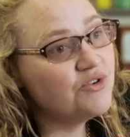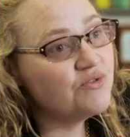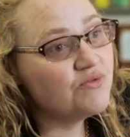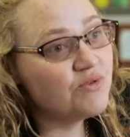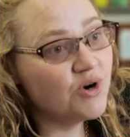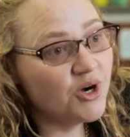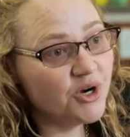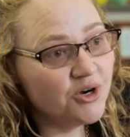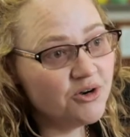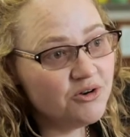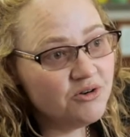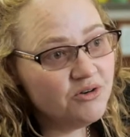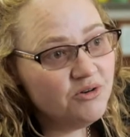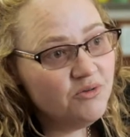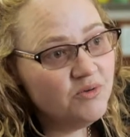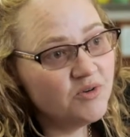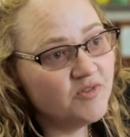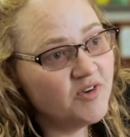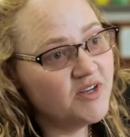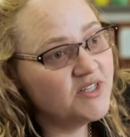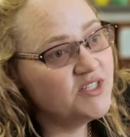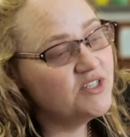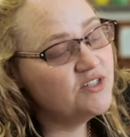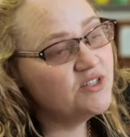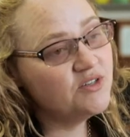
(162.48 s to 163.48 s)
grow, we've
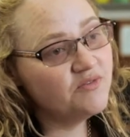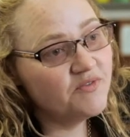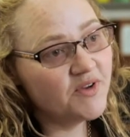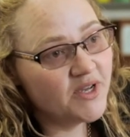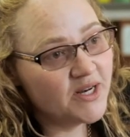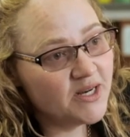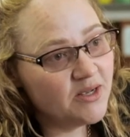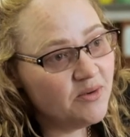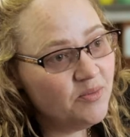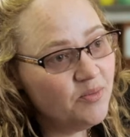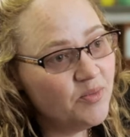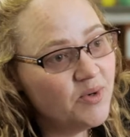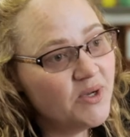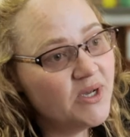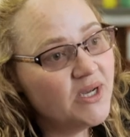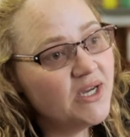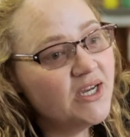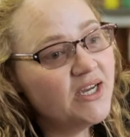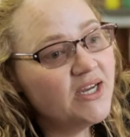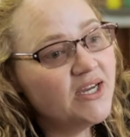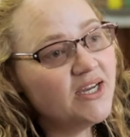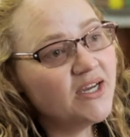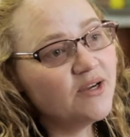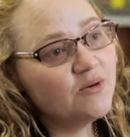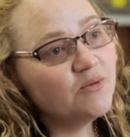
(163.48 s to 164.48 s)
had to develop,
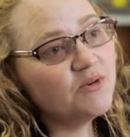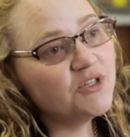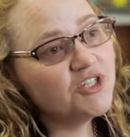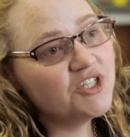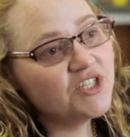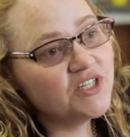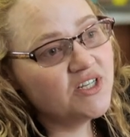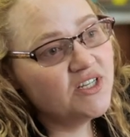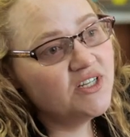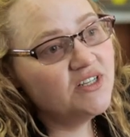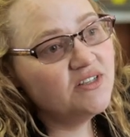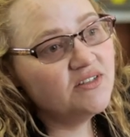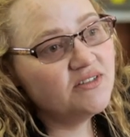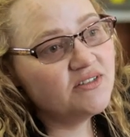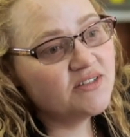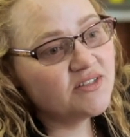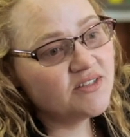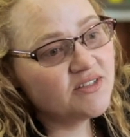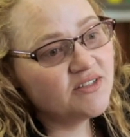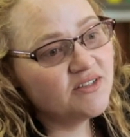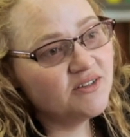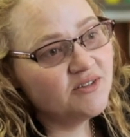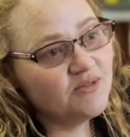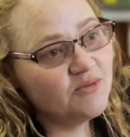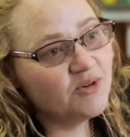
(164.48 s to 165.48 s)
which
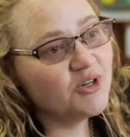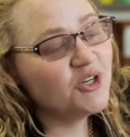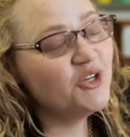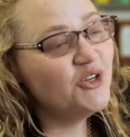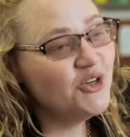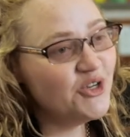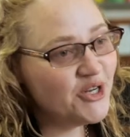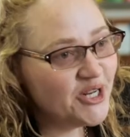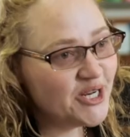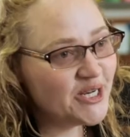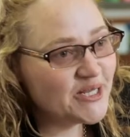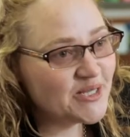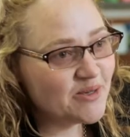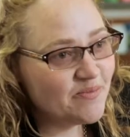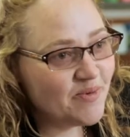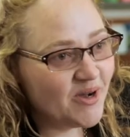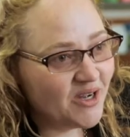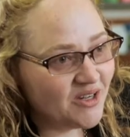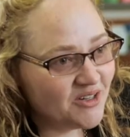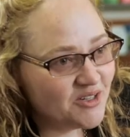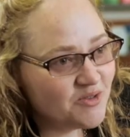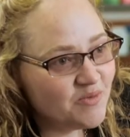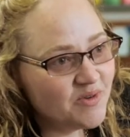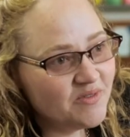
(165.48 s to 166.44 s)
is what learning is about.